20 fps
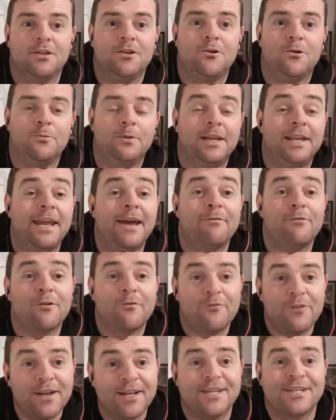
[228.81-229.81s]
You know, we'll never
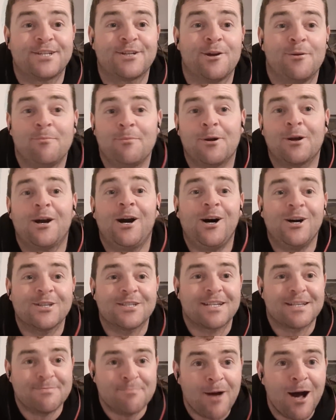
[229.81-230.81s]
finish them, but
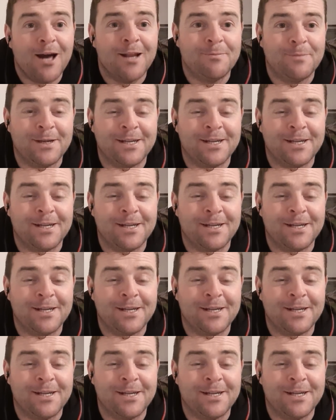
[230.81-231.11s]
cause a small